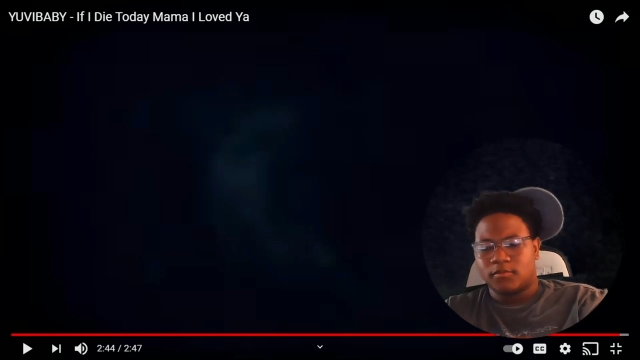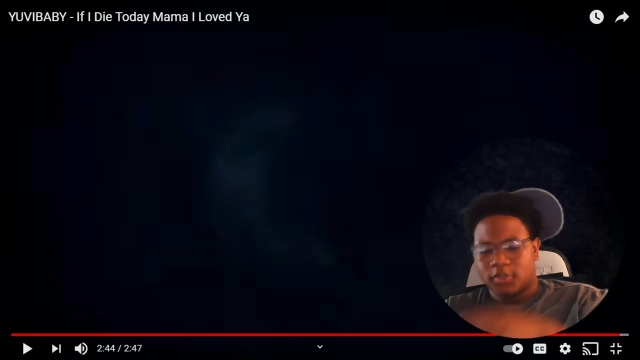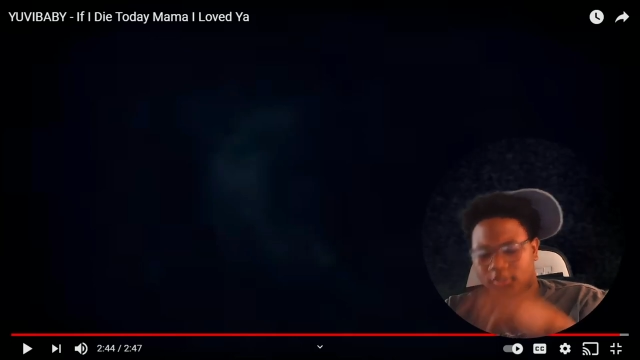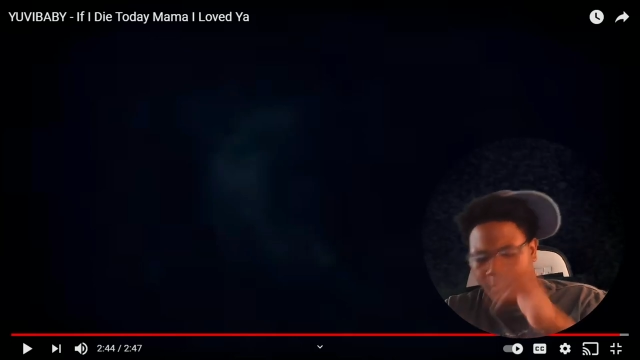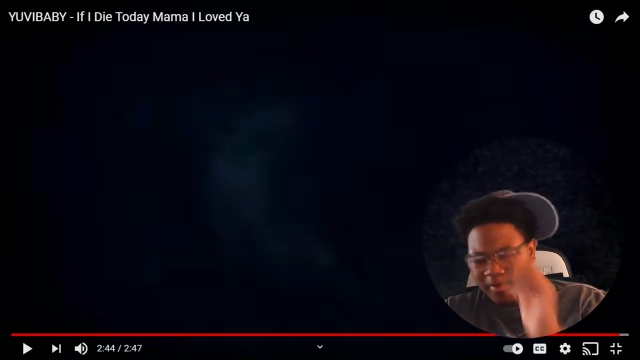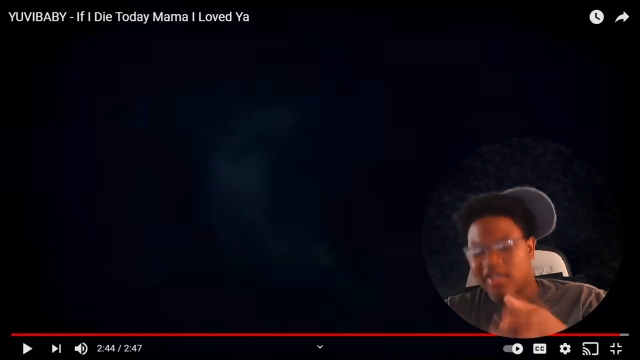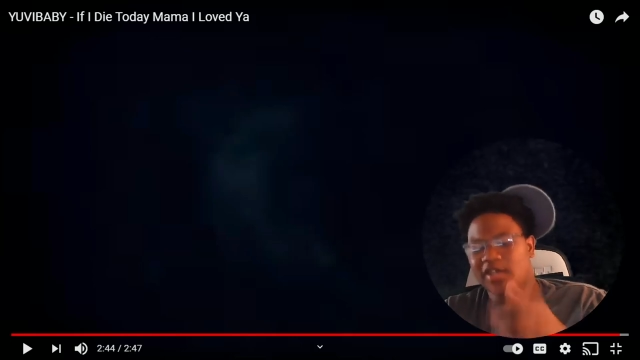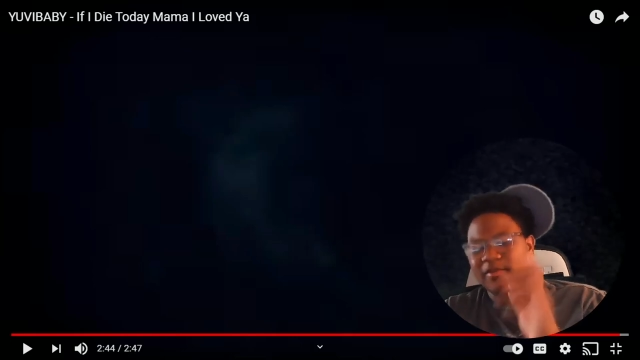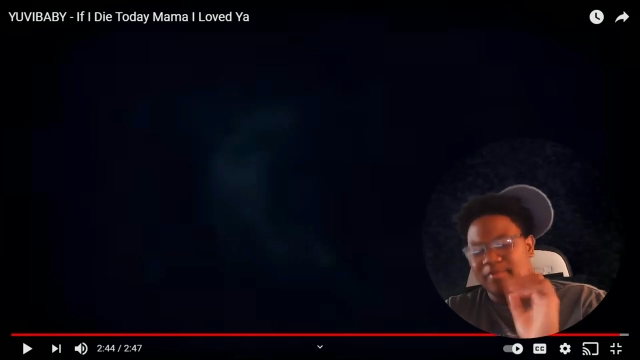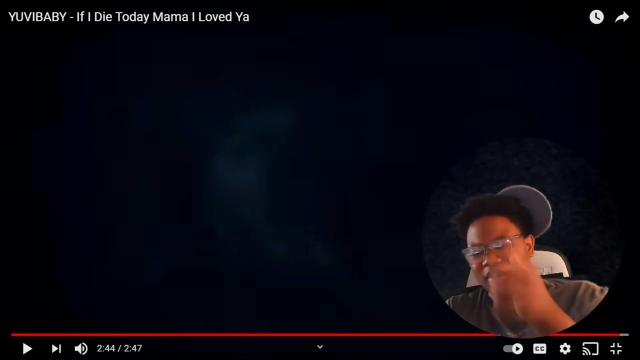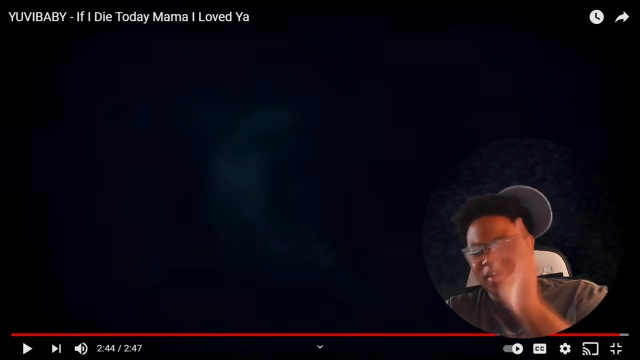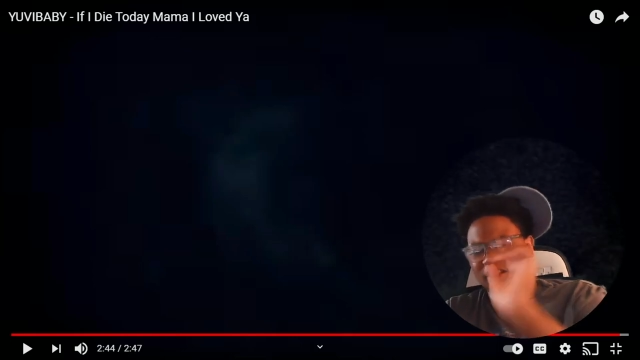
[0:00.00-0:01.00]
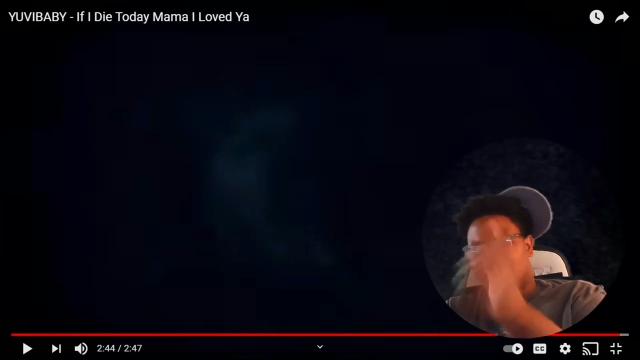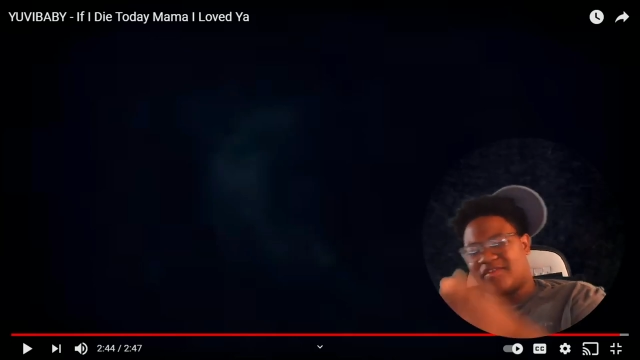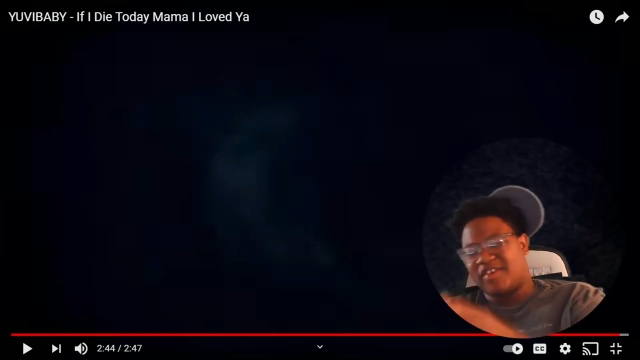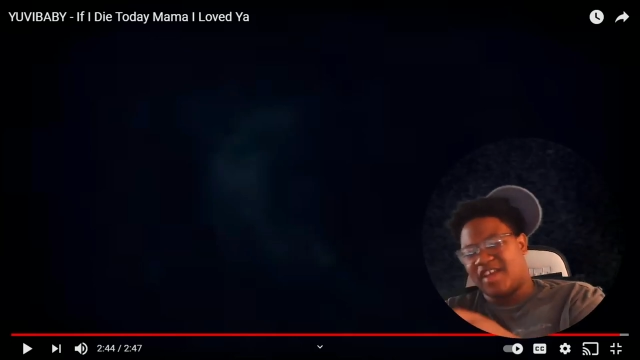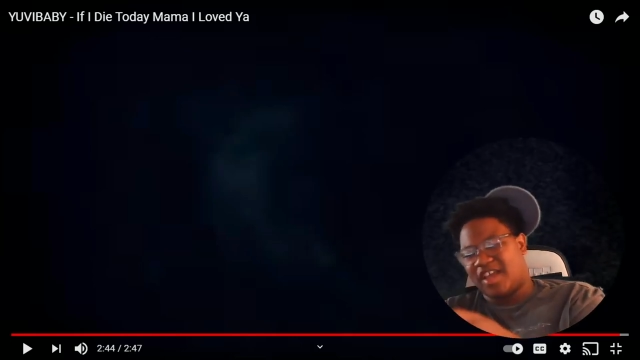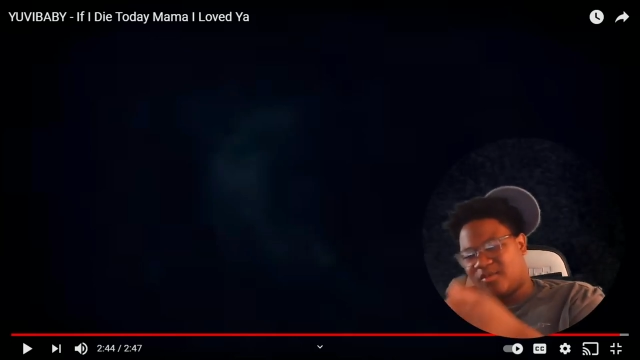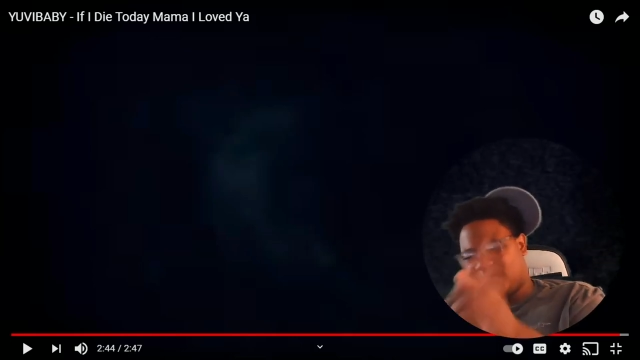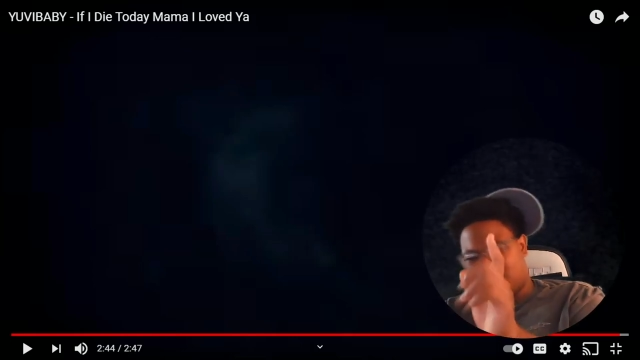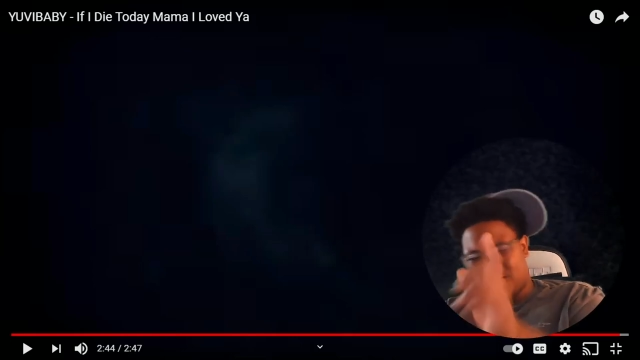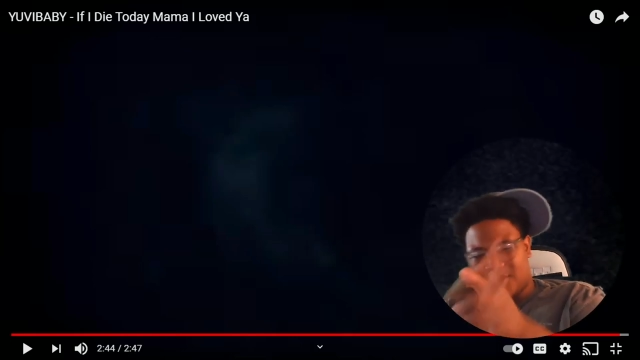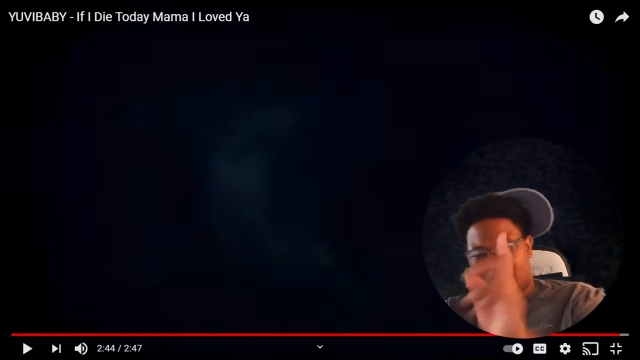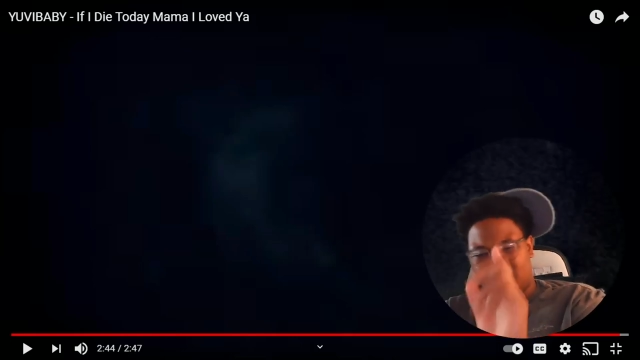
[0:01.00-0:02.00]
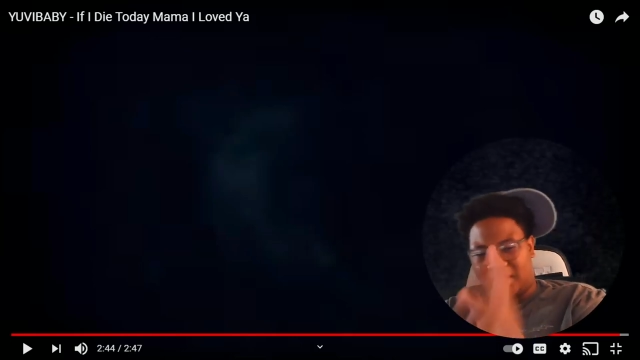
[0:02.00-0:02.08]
So be on the look for that when you go in the